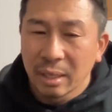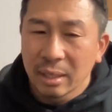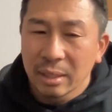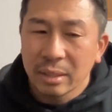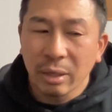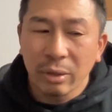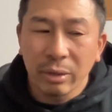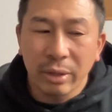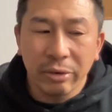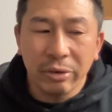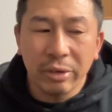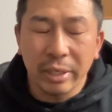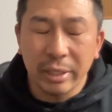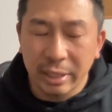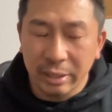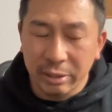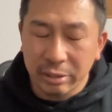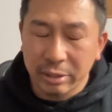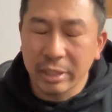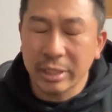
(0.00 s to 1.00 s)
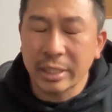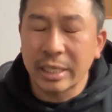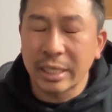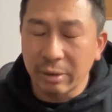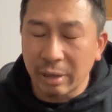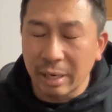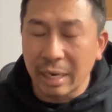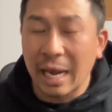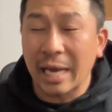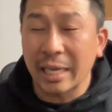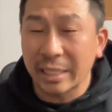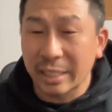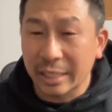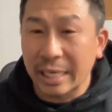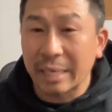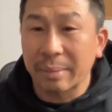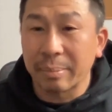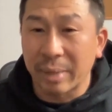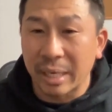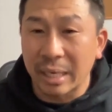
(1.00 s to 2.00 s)
So there's still a lot of
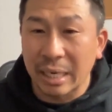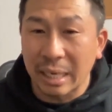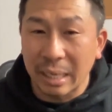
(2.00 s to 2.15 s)
stigma